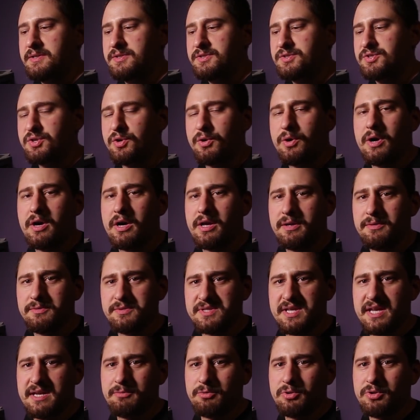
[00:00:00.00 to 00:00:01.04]
so all I
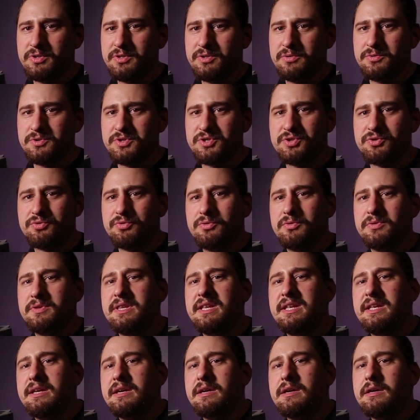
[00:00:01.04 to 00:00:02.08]
was able to do was screw in
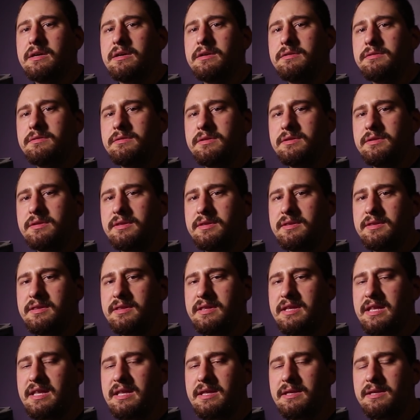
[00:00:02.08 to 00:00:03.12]

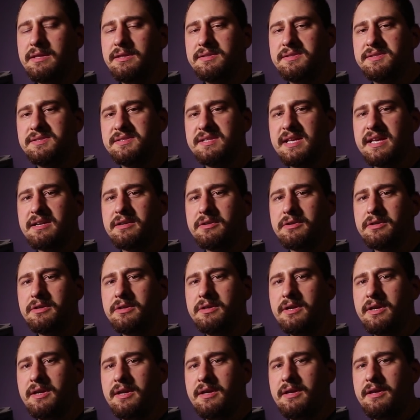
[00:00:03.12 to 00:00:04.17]
the center
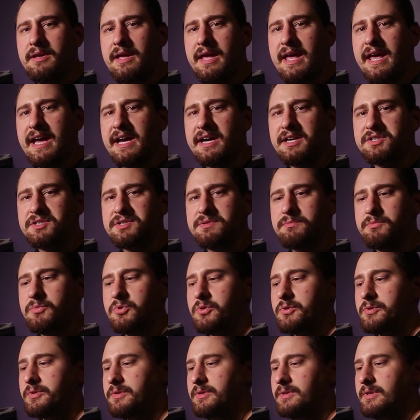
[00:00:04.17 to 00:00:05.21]
action
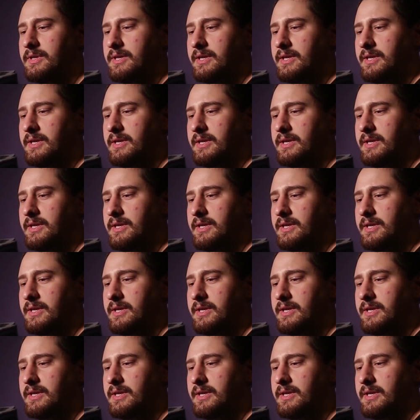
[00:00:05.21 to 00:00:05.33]
bolt.